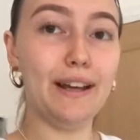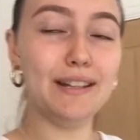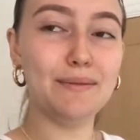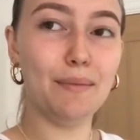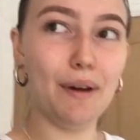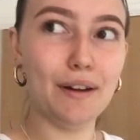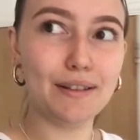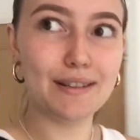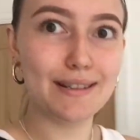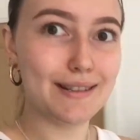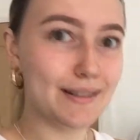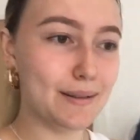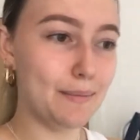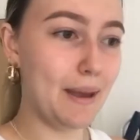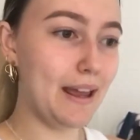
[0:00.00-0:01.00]
masks
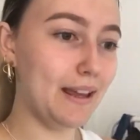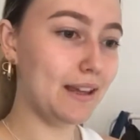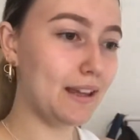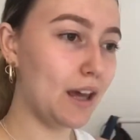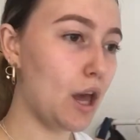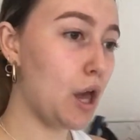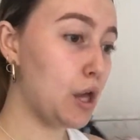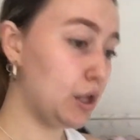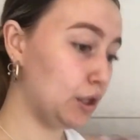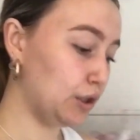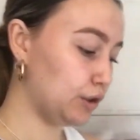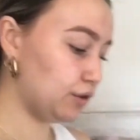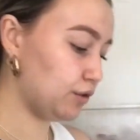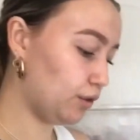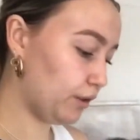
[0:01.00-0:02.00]
to make.
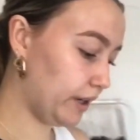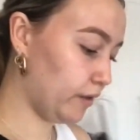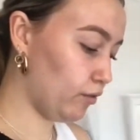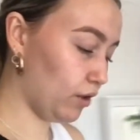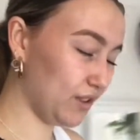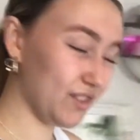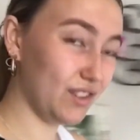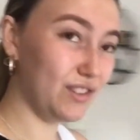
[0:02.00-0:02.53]
Sorry, Russell.